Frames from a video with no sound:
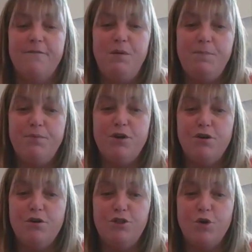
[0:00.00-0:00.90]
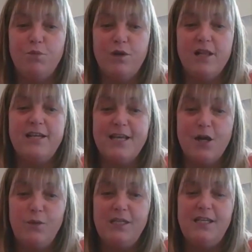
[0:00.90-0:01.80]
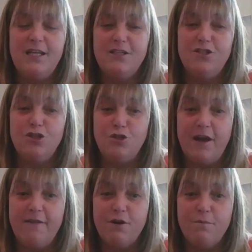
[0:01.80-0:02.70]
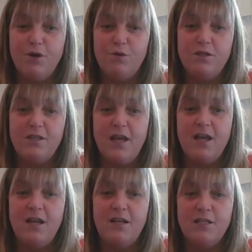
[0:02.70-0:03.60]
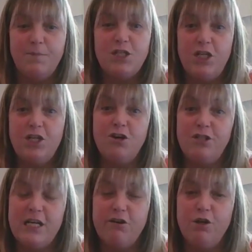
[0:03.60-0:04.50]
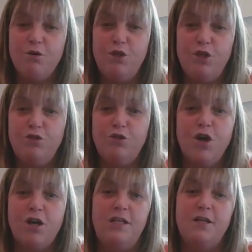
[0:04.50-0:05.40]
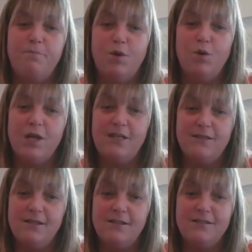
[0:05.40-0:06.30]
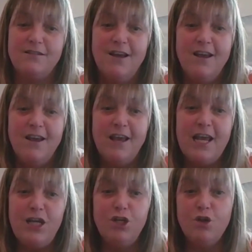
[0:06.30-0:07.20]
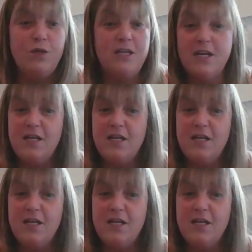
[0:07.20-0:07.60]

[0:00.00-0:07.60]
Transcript: People don't realize how easy it is to drive our boats, and especially in Ontario, you do not need a boat license, and you don't need any